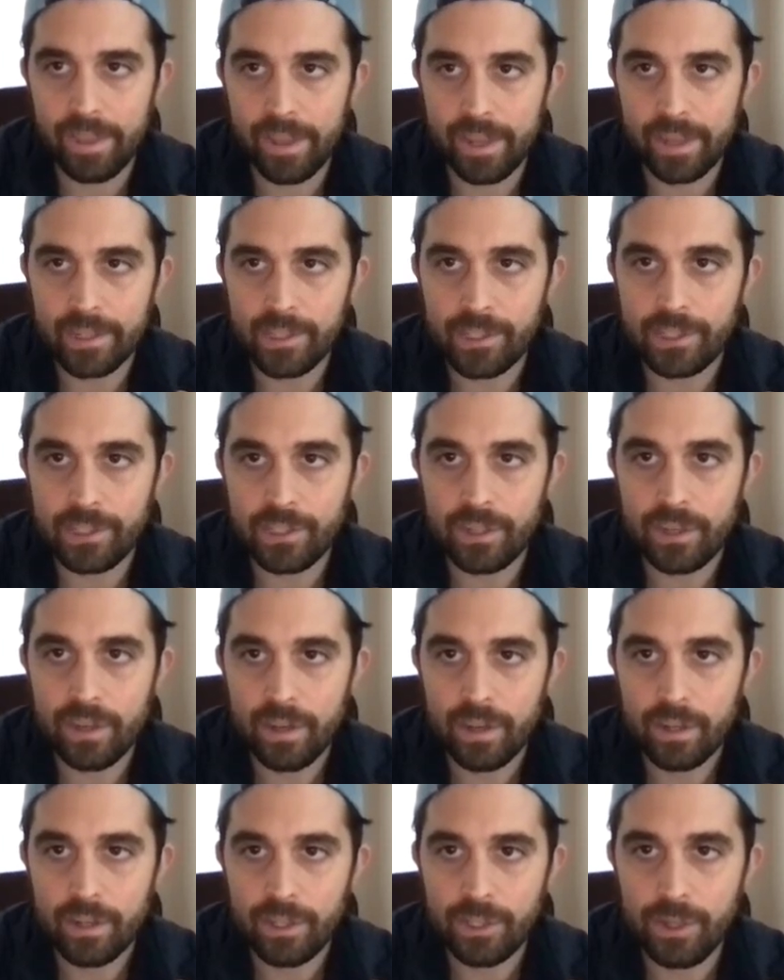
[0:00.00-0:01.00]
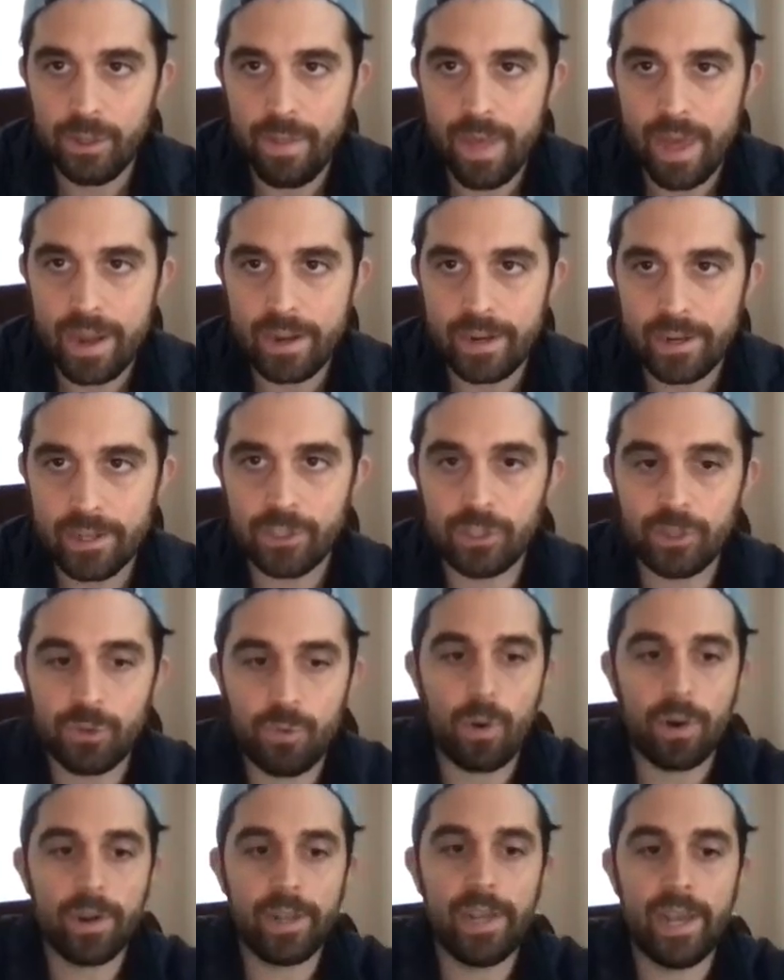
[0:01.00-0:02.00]
this so that it is
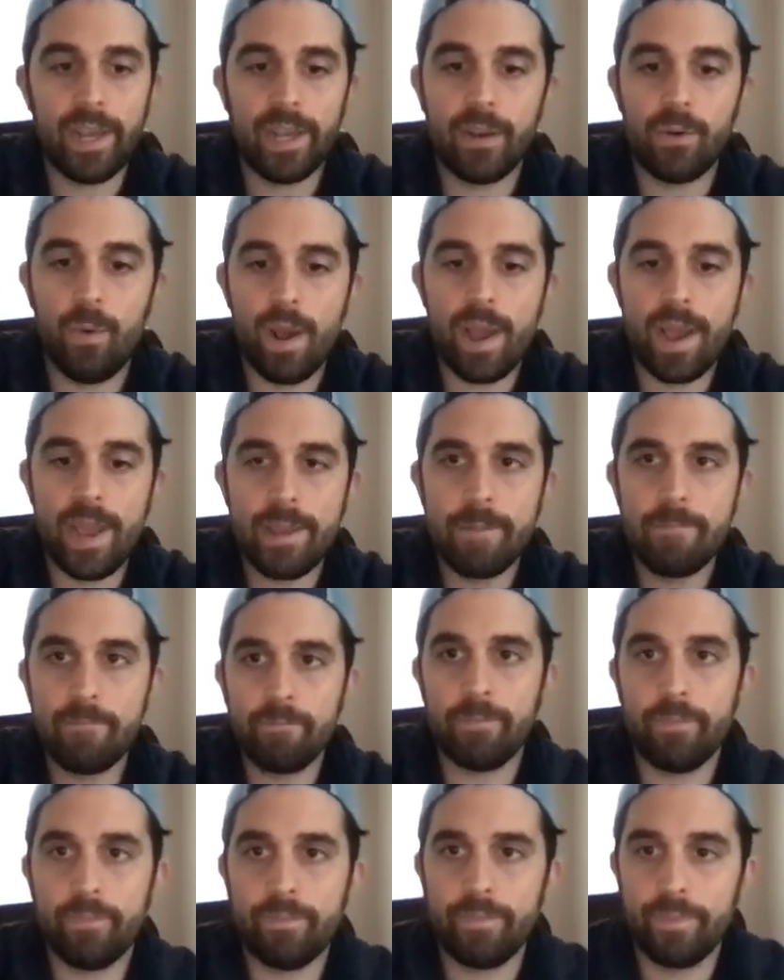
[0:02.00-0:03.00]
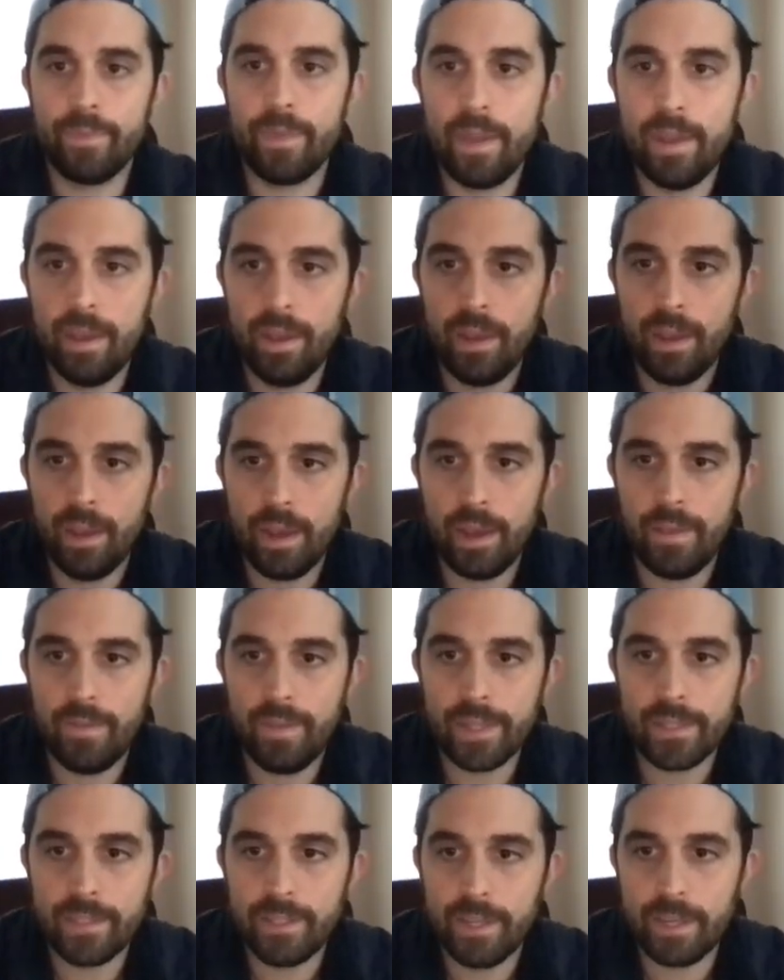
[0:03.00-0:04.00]
28 Gwei. And
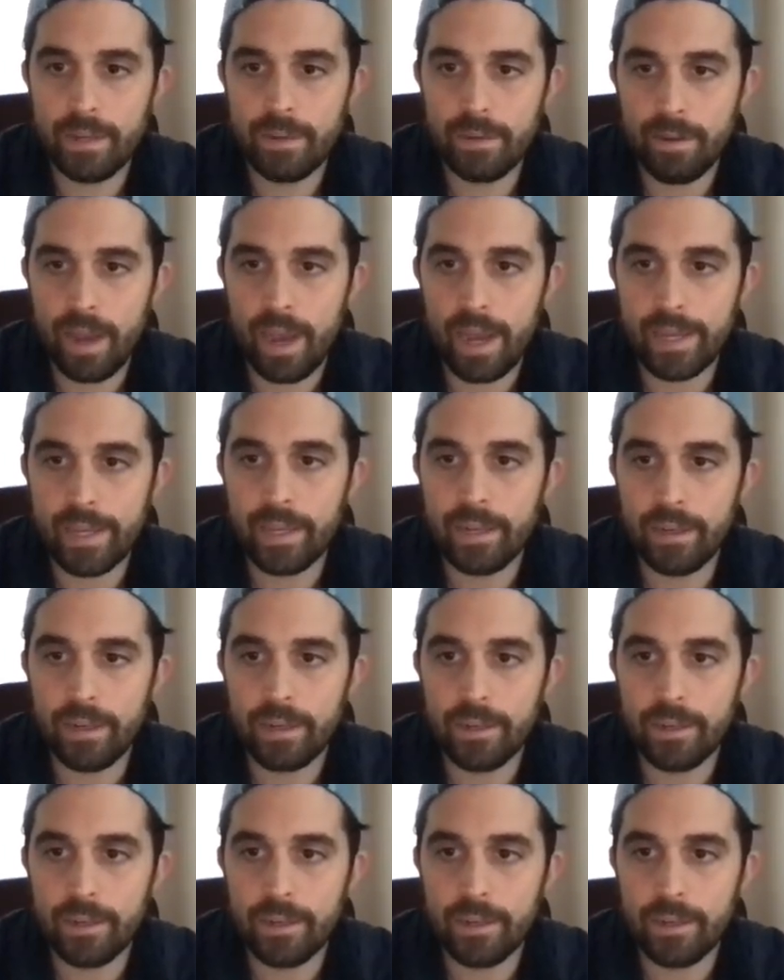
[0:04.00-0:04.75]
that's it. I can